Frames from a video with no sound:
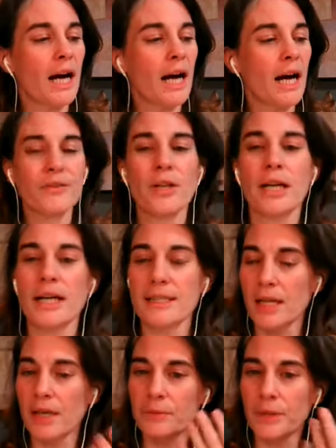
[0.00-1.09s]
After I got
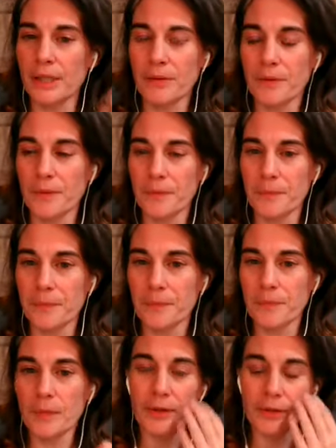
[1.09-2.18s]
done with,
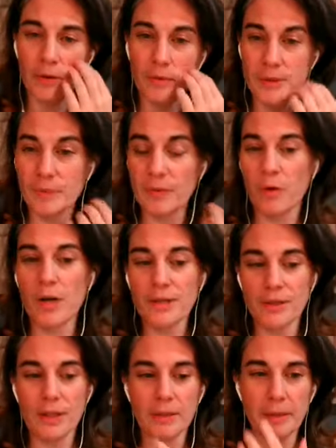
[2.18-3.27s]
well, no, it was before I
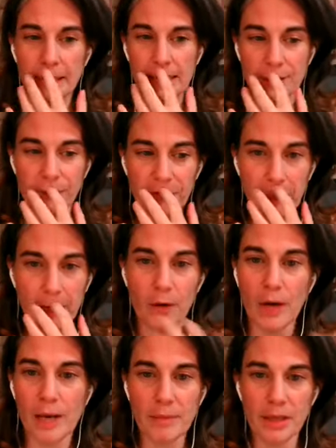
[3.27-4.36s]
started my last video,
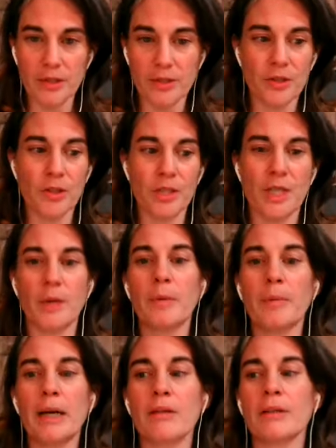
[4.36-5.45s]
I messaged him
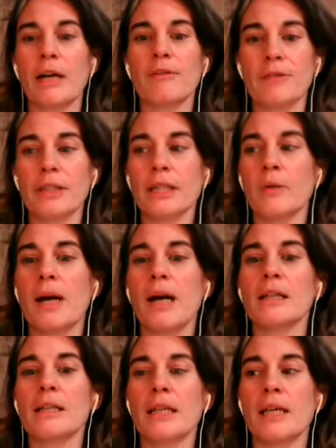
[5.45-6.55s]
about not feeling well,
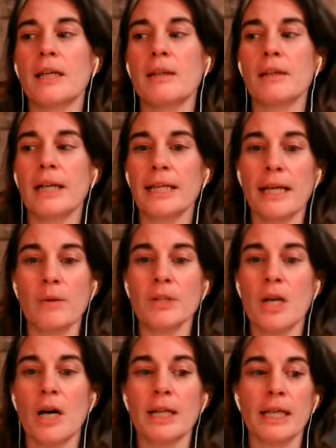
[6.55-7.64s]
and he and I were
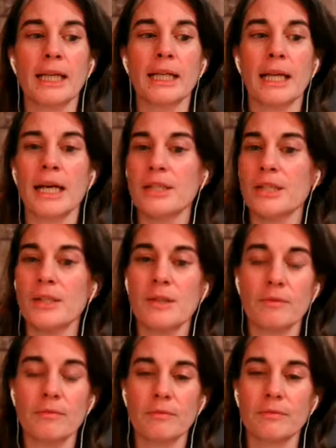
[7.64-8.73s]
talking, and I just
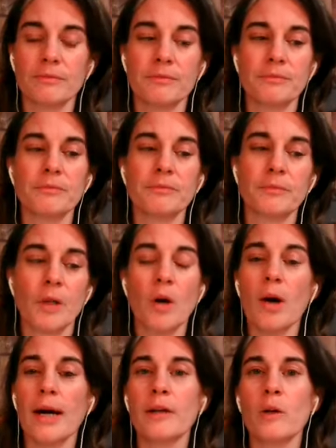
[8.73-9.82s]

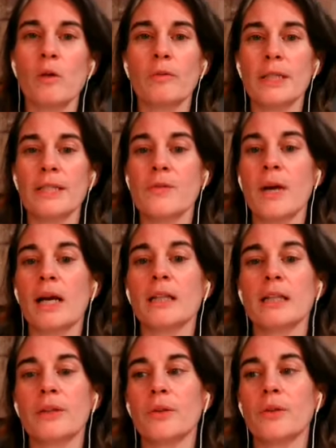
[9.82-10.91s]
cried over Israel
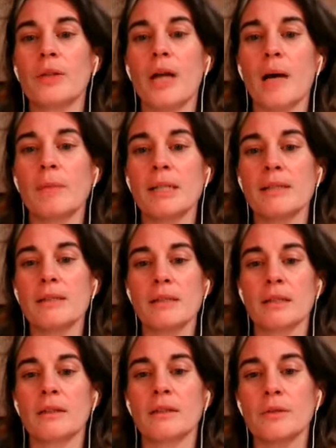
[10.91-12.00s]
and Hamas
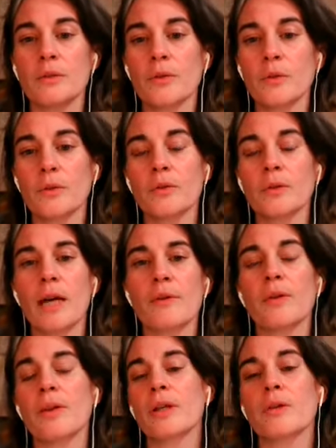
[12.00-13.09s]
and
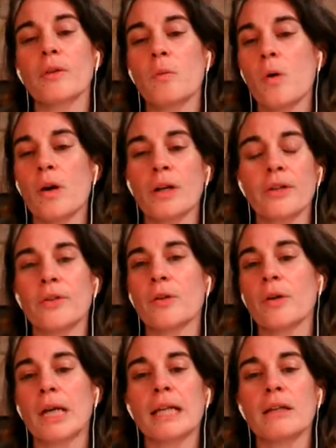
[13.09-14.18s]
everything, the war,
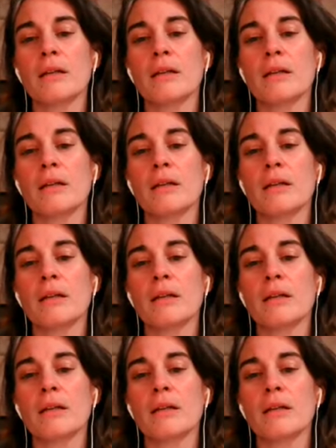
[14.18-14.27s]
Ukraine.